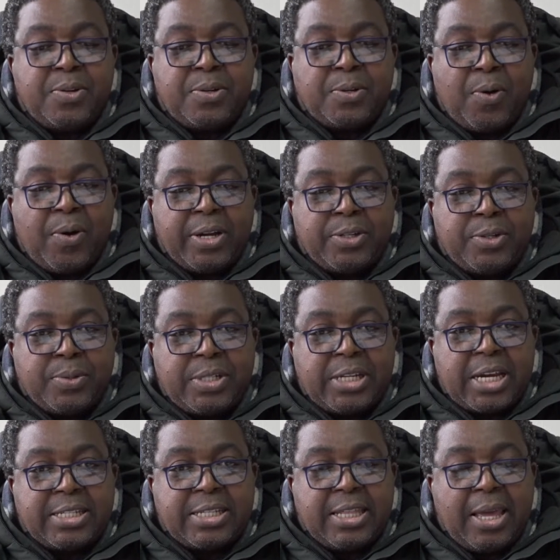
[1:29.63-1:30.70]
not going to
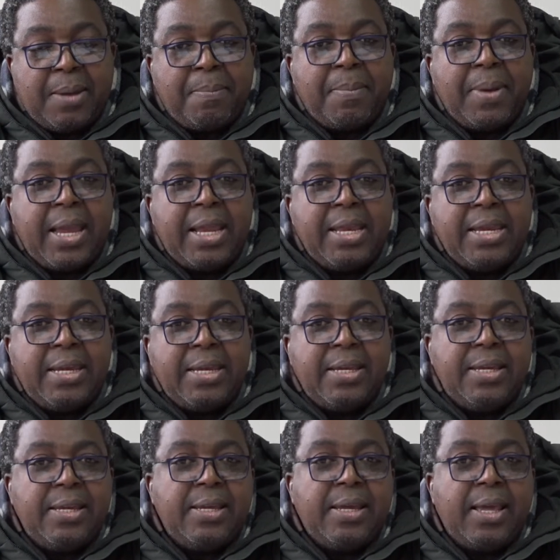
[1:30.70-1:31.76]
charge them
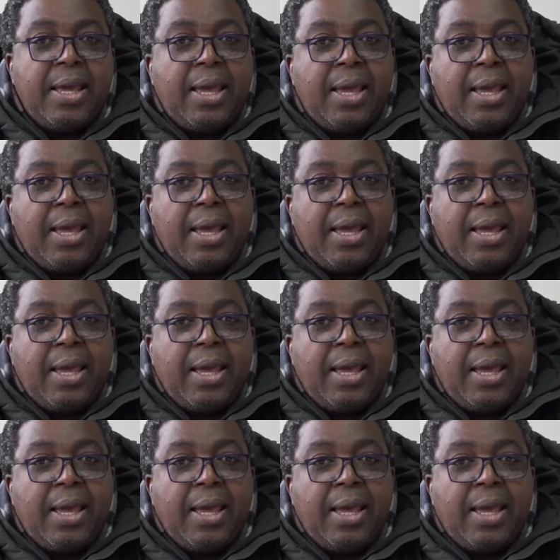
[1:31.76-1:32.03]
any